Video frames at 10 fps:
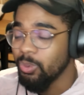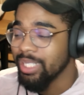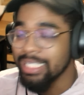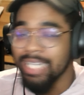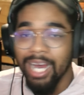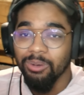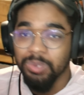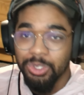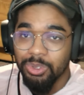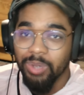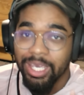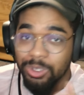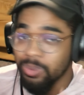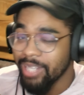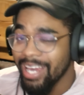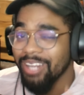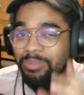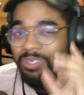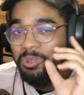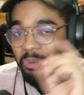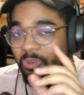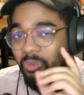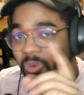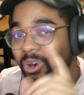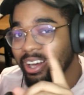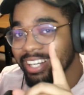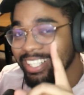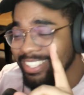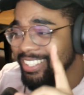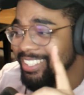went down to a unanimous 1.